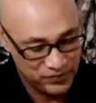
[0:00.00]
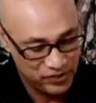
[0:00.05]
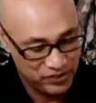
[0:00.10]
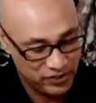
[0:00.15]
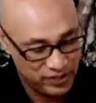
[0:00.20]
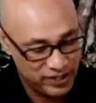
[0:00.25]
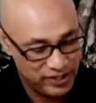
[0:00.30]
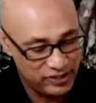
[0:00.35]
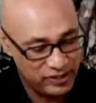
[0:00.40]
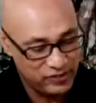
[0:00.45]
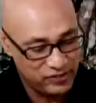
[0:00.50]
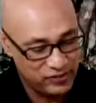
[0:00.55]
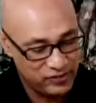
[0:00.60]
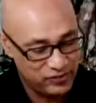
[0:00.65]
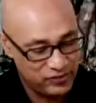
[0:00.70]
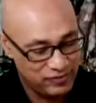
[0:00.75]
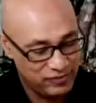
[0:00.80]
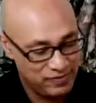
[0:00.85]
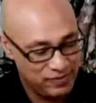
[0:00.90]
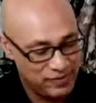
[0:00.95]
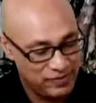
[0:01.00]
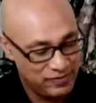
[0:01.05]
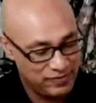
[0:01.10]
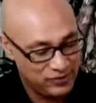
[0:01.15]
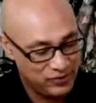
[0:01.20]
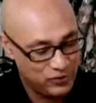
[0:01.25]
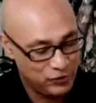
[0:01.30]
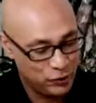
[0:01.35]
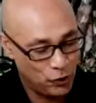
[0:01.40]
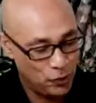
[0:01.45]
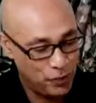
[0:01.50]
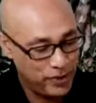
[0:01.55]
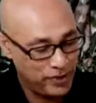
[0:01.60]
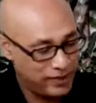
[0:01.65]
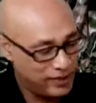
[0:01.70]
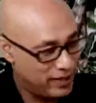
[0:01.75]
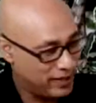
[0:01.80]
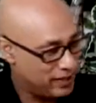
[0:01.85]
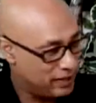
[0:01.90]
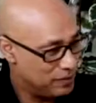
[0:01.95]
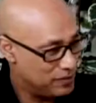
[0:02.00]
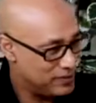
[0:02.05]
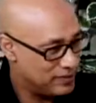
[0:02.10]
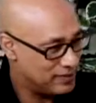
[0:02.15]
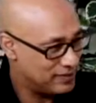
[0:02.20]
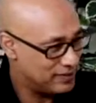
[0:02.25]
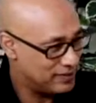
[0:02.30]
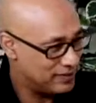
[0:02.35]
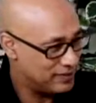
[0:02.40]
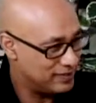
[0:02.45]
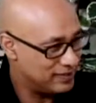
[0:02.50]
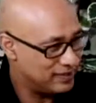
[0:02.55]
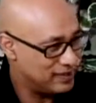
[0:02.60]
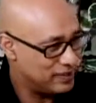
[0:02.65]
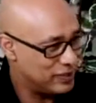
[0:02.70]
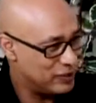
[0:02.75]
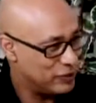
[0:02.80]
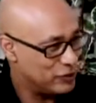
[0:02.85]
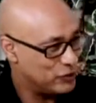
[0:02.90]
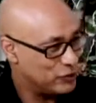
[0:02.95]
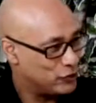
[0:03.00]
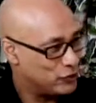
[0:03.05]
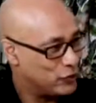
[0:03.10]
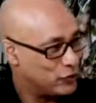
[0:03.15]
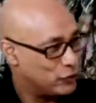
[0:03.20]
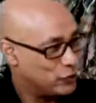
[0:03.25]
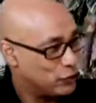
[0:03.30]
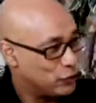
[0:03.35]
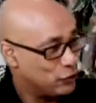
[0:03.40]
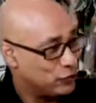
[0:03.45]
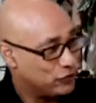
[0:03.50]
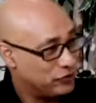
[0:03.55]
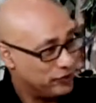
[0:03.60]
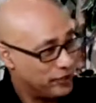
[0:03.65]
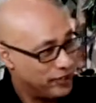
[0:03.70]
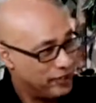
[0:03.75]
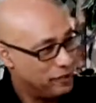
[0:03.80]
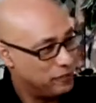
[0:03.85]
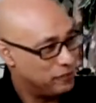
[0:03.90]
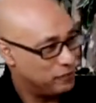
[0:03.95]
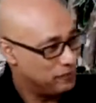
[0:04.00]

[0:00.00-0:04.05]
created so many enemies in so short time.